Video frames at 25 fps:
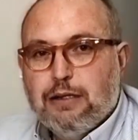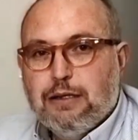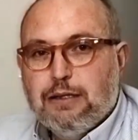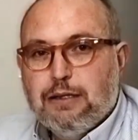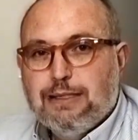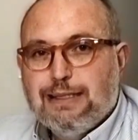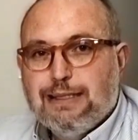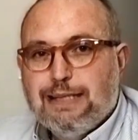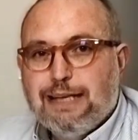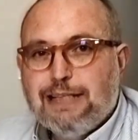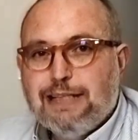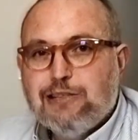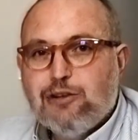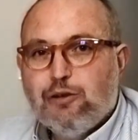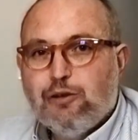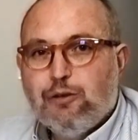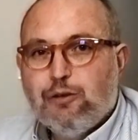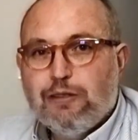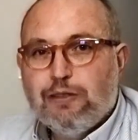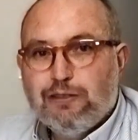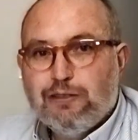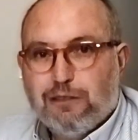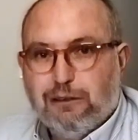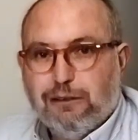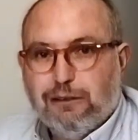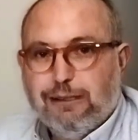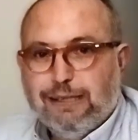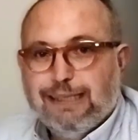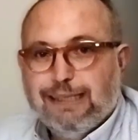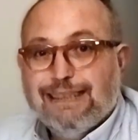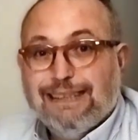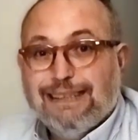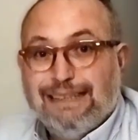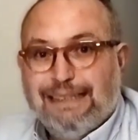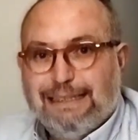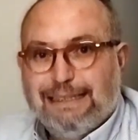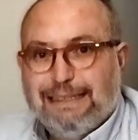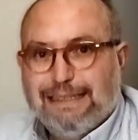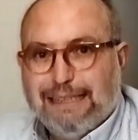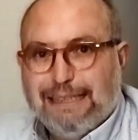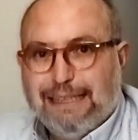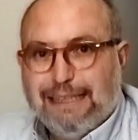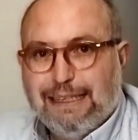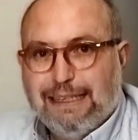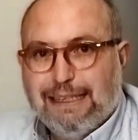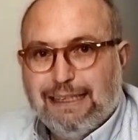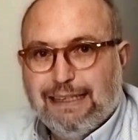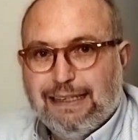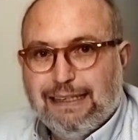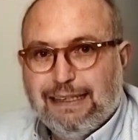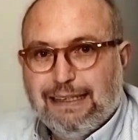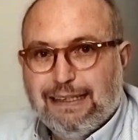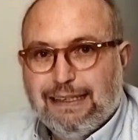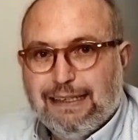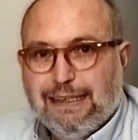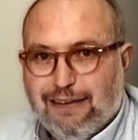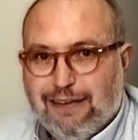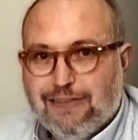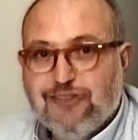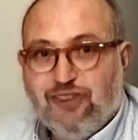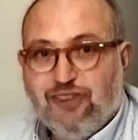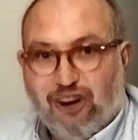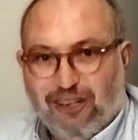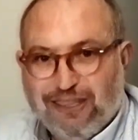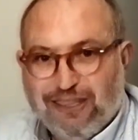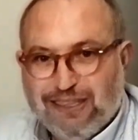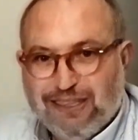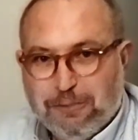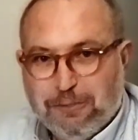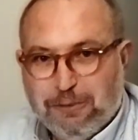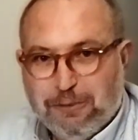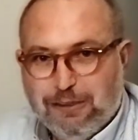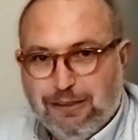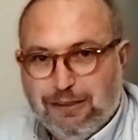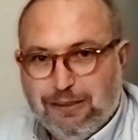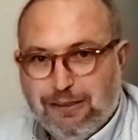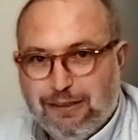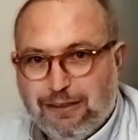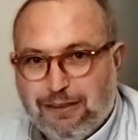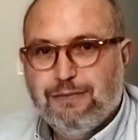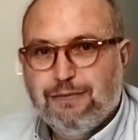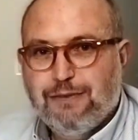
Sensor using is easy, trustable,